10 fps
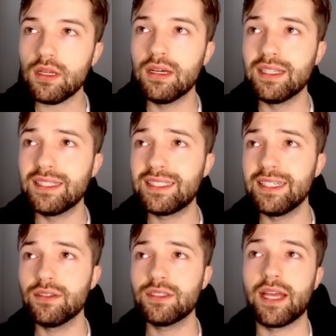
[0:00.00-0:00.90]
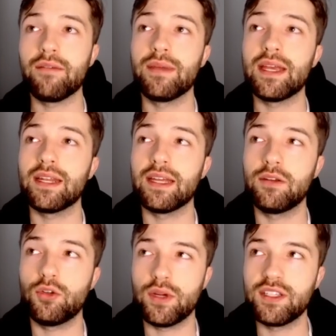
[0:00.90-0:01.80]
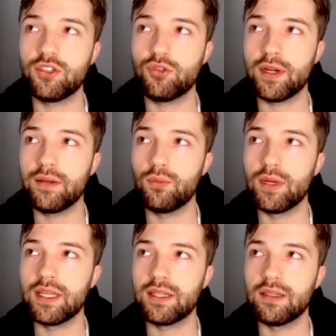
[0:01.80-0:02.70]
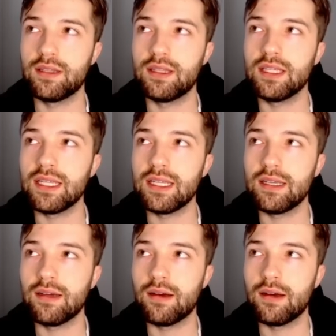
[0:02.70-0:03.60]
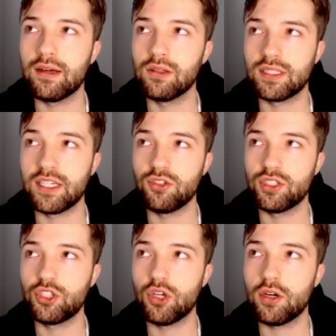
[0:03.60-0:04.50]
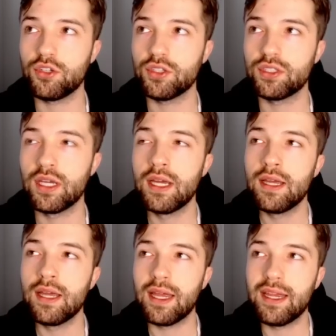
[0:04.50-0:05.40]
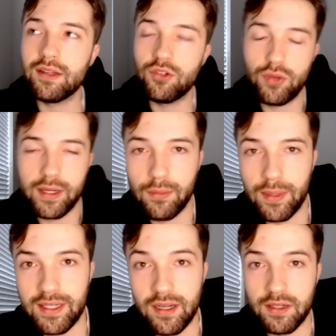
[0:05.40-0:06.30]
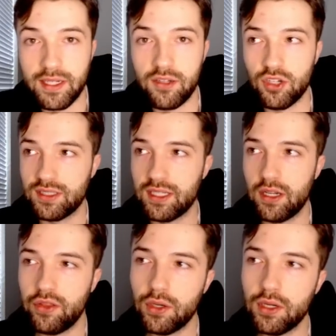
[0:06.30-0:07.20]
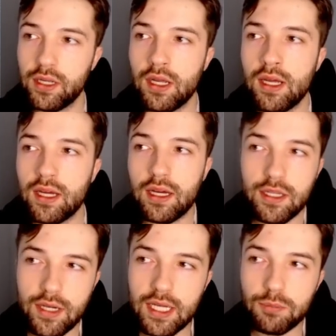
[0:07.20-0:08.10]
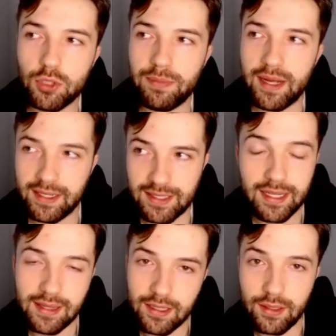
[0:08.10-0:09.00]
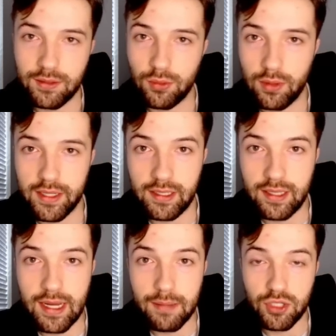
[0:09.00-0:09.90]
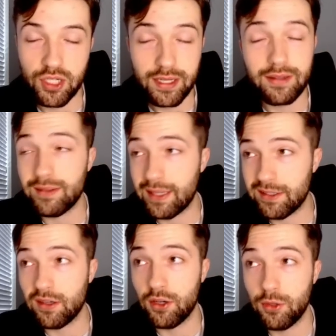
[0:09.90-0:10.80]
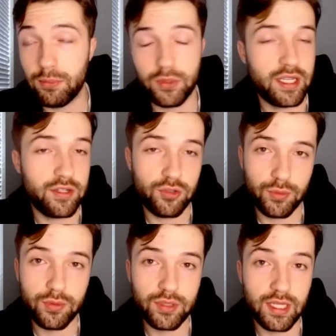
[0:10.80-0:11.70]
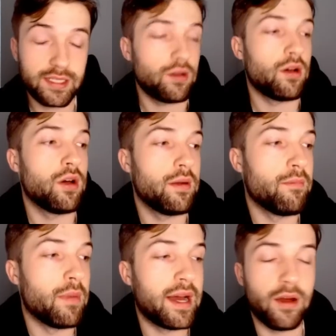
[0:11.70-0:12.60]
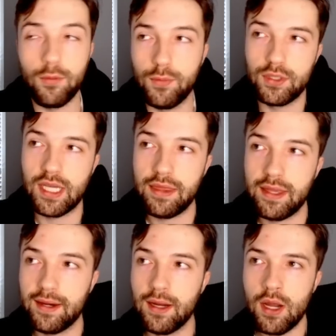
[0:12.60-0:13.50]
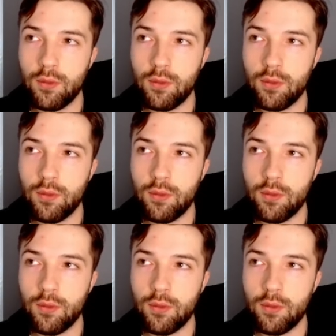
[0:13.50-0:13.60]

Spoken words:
The Steelers have made a crazy trade with the Los Angeles Chargers and traded away Deontay Johnson in a third. You guys pushed back saying that you guys are already in cap shit. That's 100% true, so that's on my oversight there.